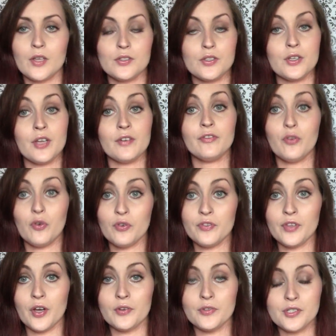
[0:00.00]
So you get four
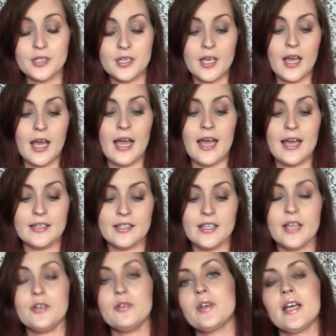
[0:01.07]
of those, and
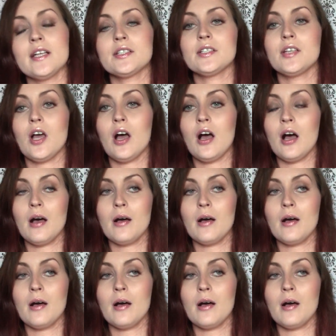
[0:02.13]
then you get